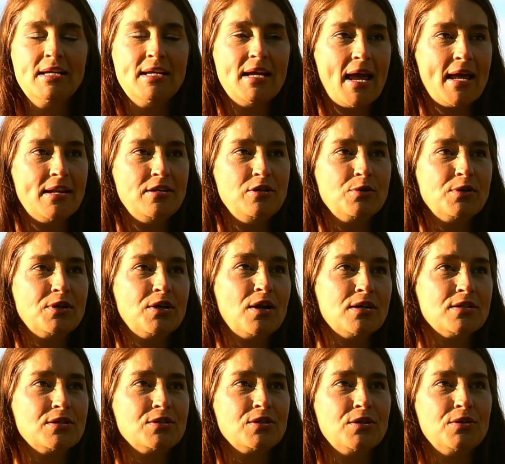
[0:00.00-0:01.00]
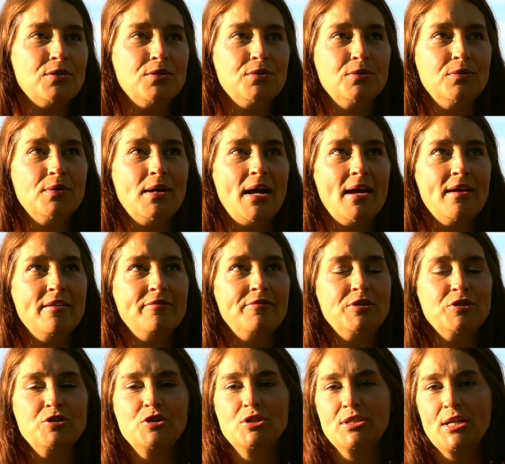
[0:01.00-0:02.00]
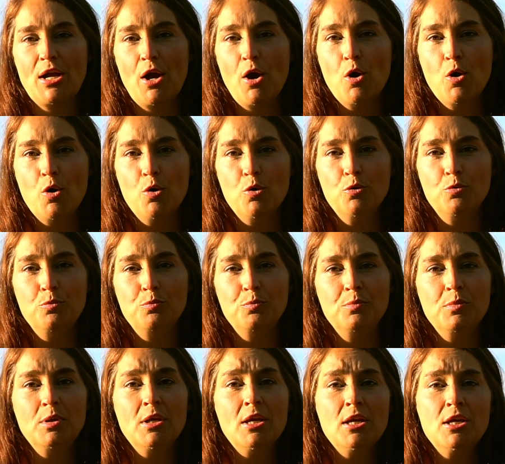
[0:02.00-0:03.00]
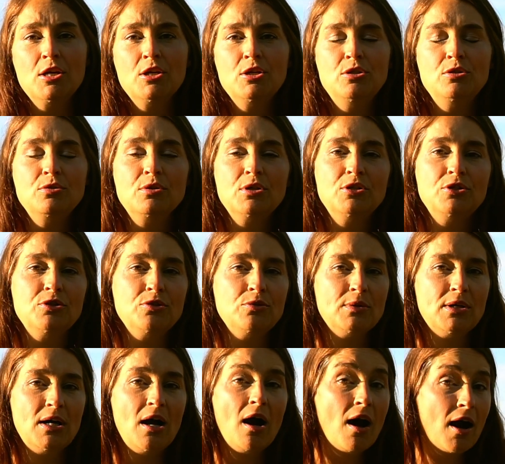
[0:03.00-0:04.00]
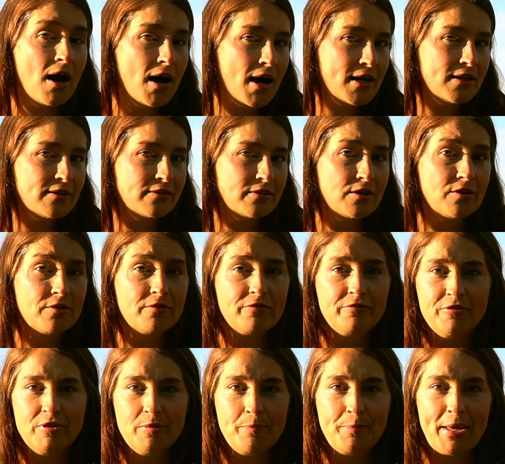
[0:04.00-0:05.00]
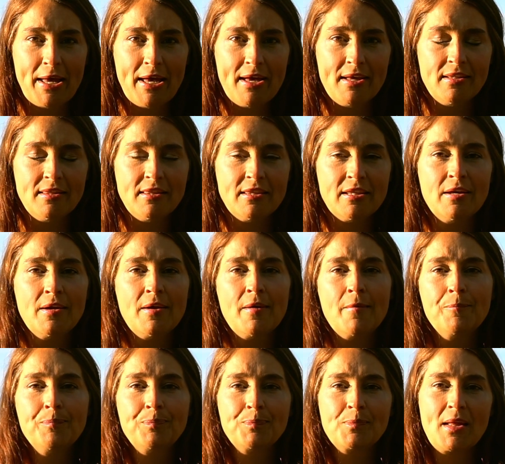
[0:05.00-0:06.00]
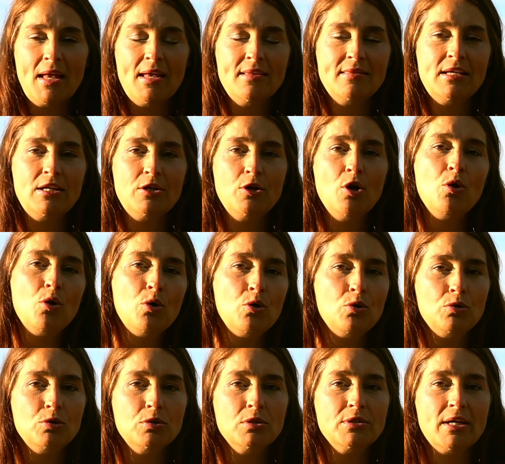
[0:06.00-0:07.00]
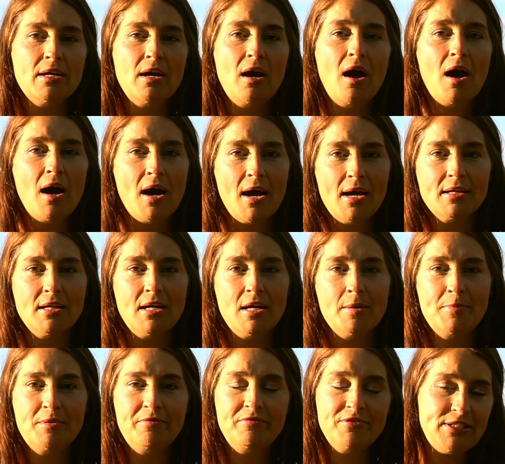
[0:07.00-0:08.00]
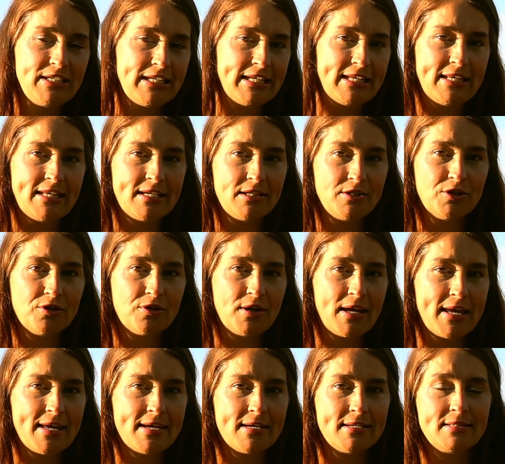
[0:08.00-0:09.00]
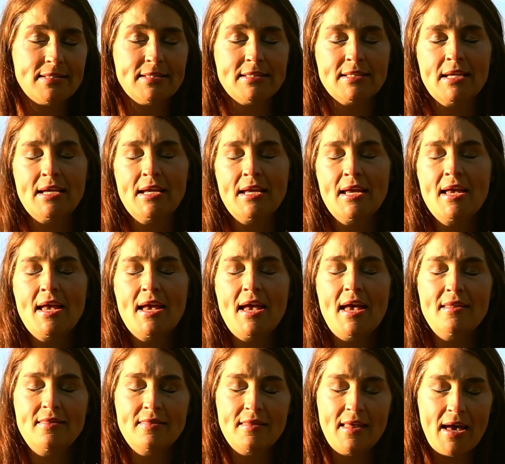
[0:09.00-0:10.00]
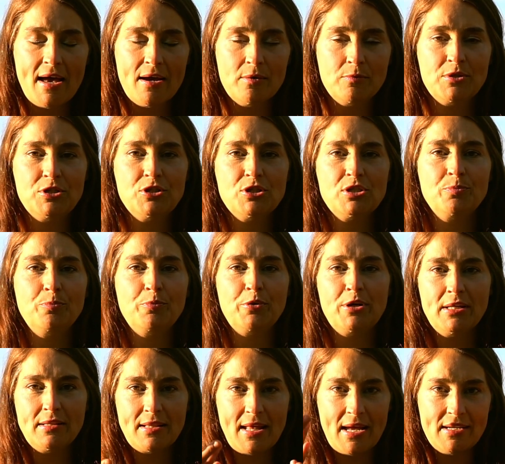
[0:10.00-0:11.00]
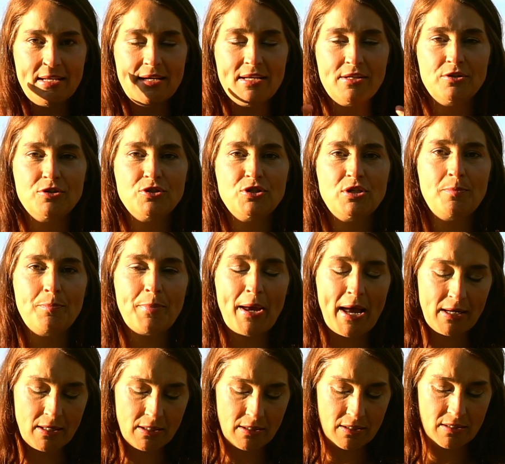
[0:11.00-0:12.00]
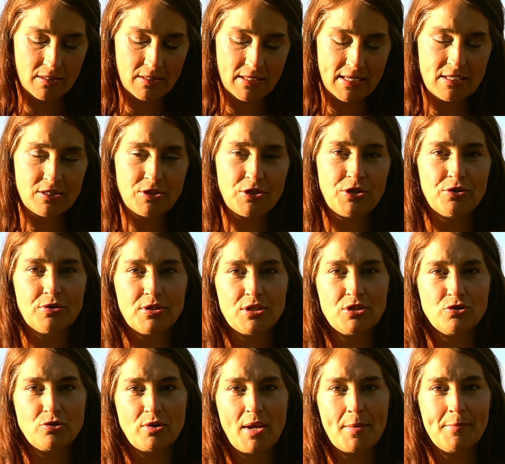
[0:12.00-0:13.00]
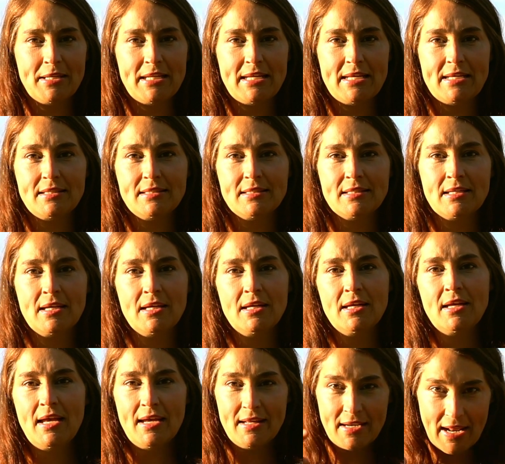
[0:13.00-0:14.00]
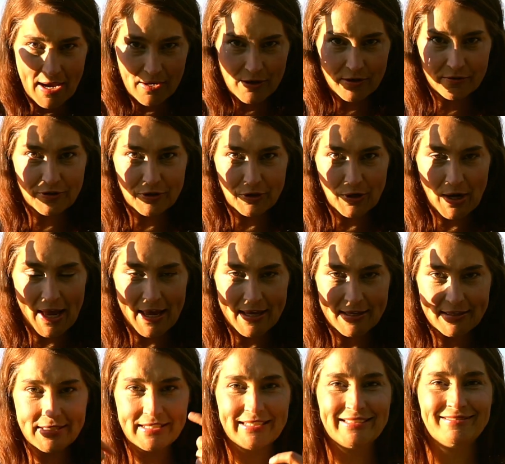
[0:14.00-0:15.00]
And you can also, if you're just at home, you could do a hot foot bath and then hold a hot cup of tea in your hands, and that would just bring that energy back into your extremities and out of your head.